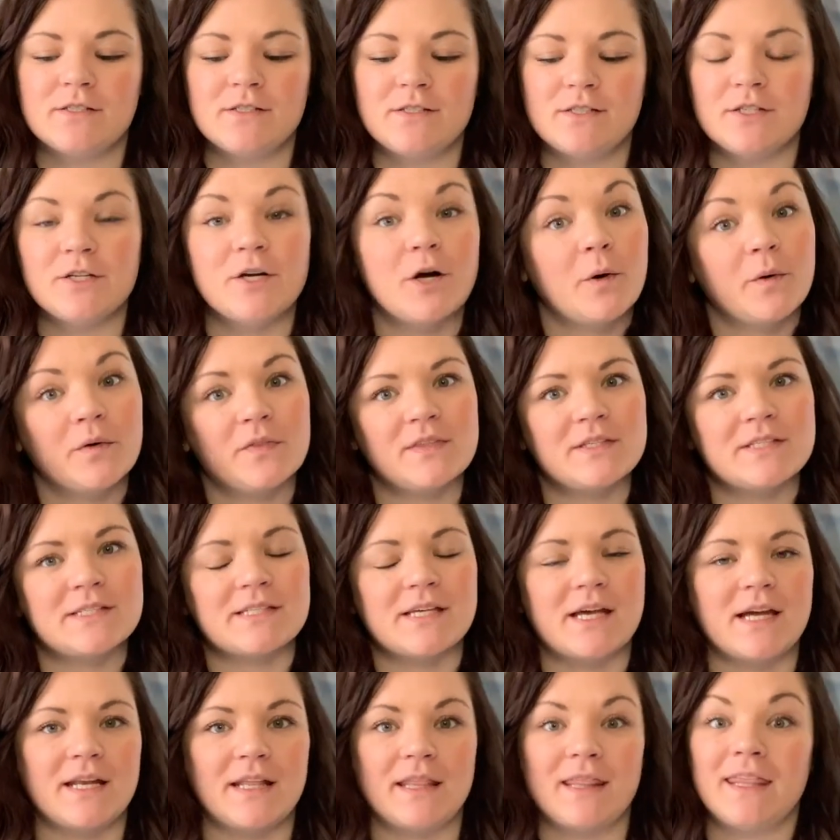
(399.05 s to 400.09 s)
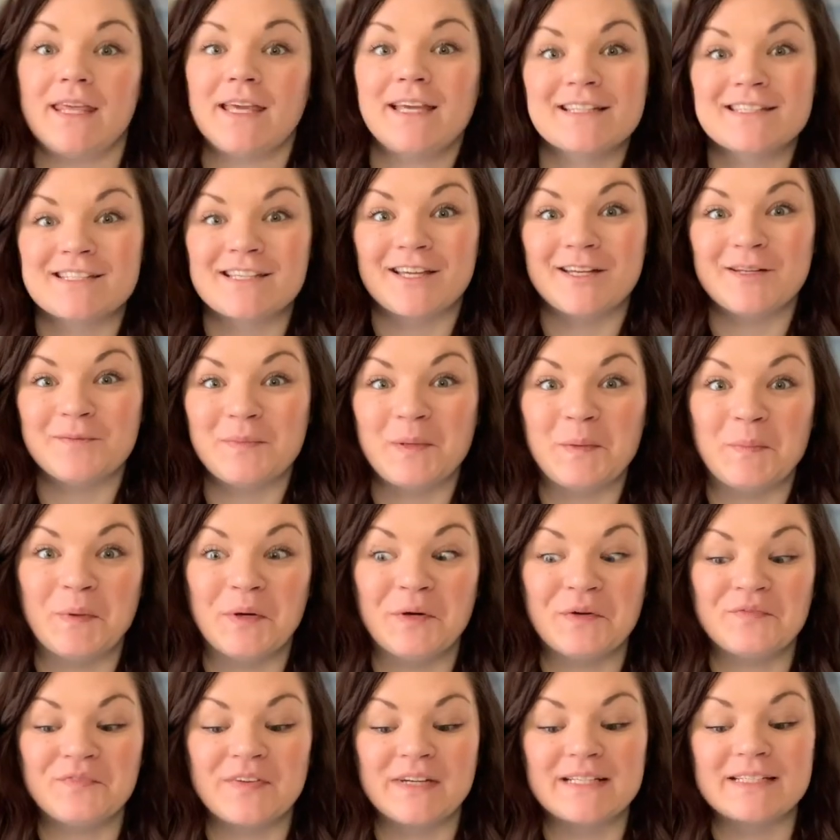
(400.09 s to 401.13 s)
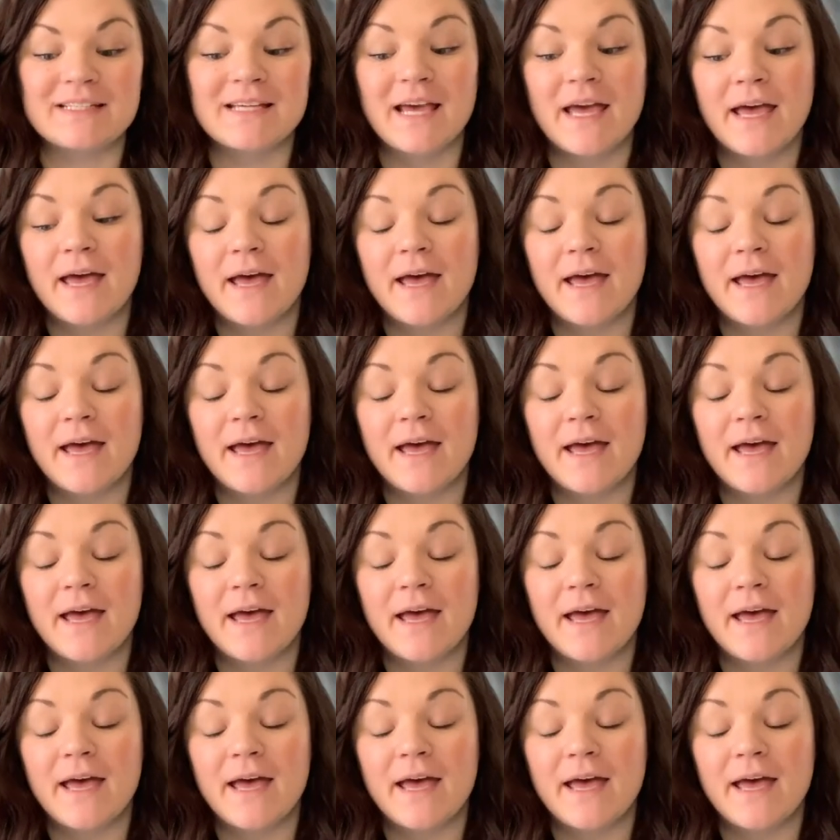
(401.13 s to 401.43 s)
to go with this sign and think it's going to be perfect.